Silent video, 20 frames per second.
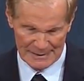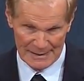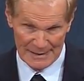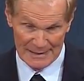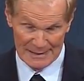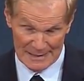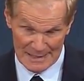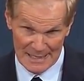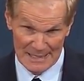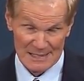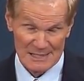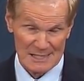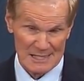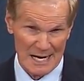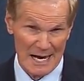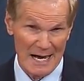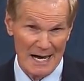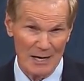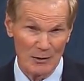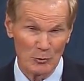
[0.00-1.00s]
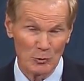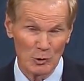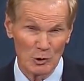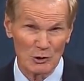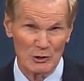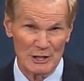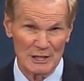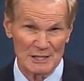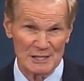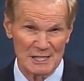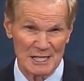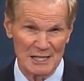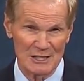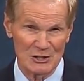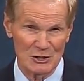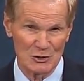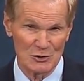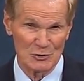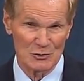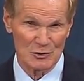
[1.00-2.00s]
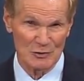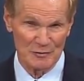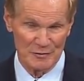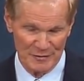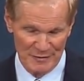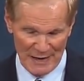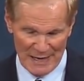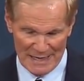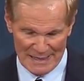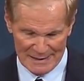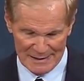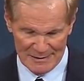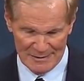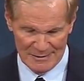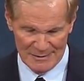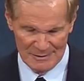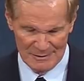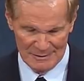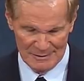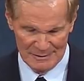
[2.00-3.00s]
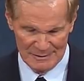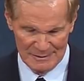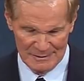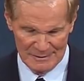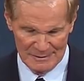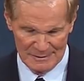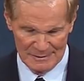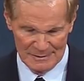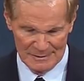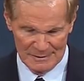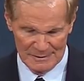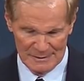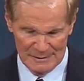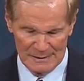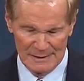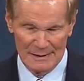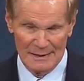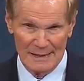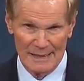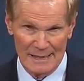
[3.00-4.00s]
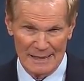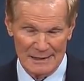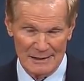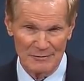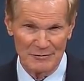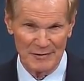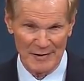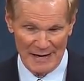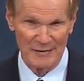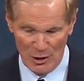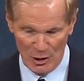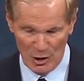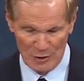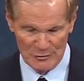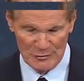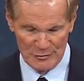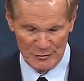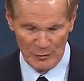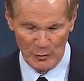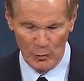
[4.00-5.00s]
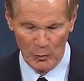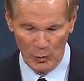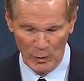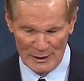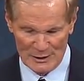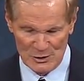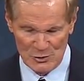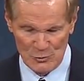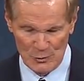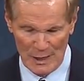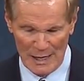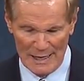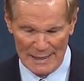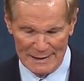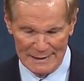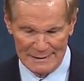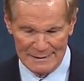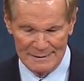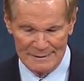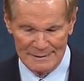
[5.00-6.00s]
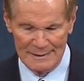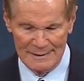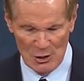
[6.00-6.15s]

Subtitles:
And yes, I will continue to fight and fight hard for what's right.